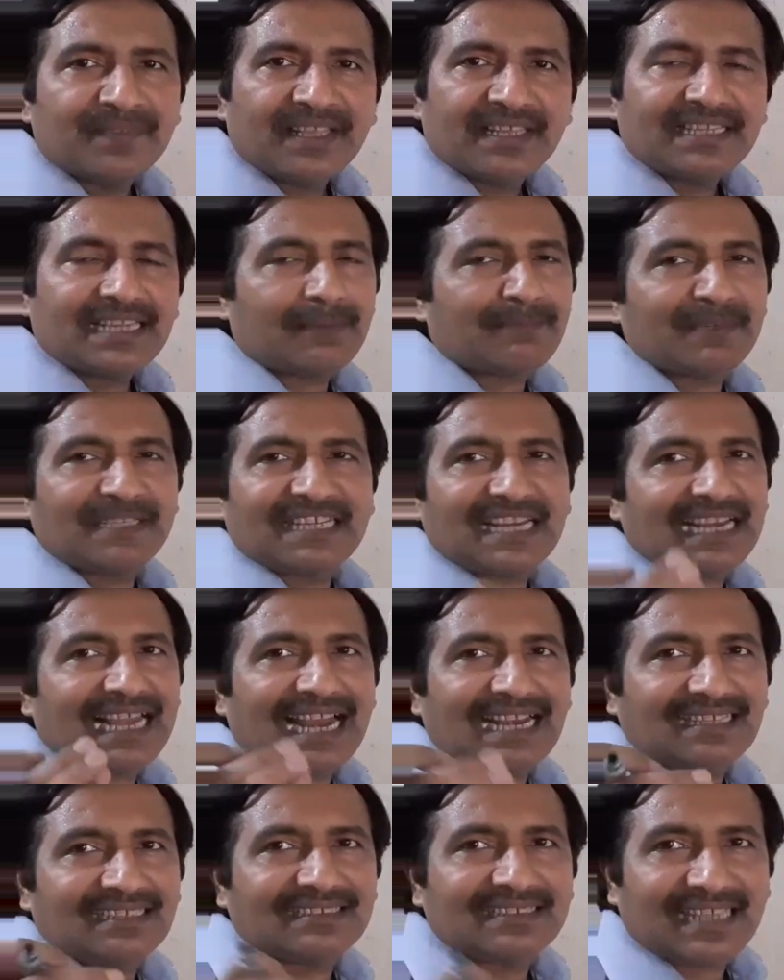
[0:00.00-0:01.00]
capital
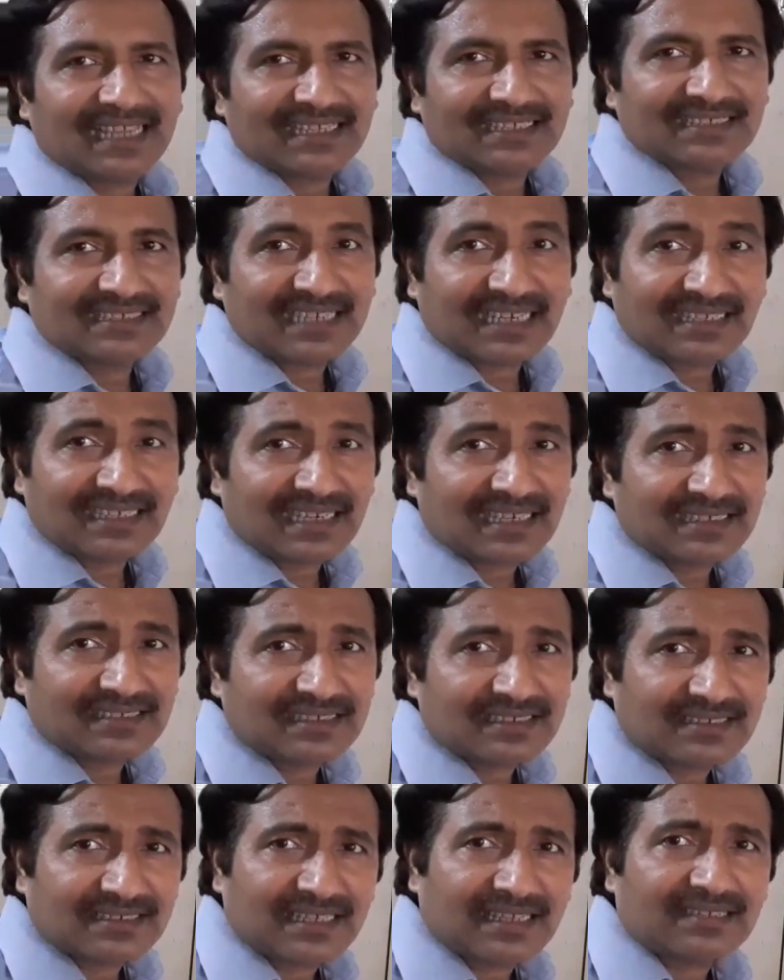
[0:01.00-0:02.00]
R is the external
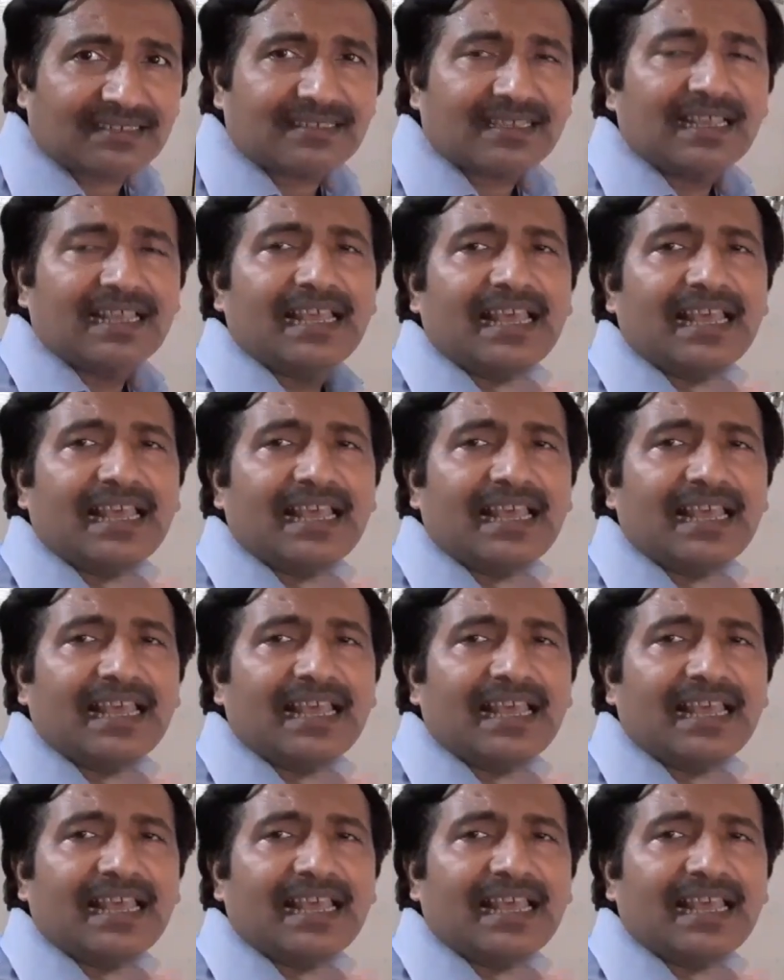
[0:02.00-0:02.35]
resistance